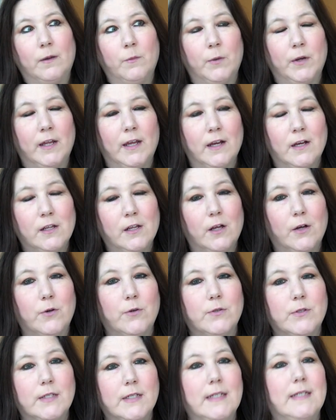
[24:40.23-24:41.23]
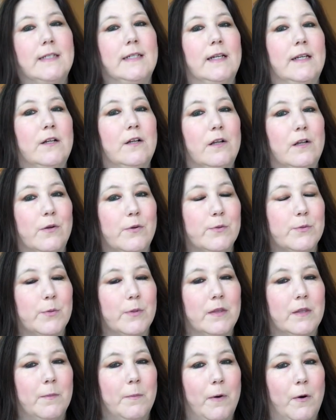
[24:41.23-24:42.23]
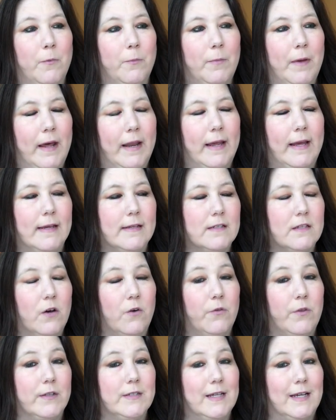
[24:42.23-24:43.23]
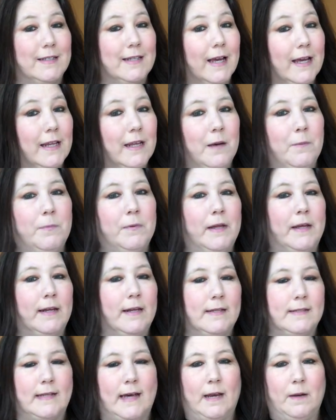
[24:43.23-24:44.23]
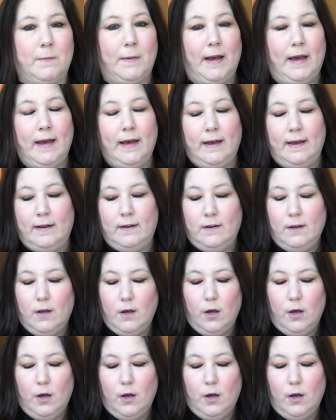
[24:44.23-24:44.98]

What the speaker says: and when he closed, he did close with the bone putty, so the titanium plate is out of my head,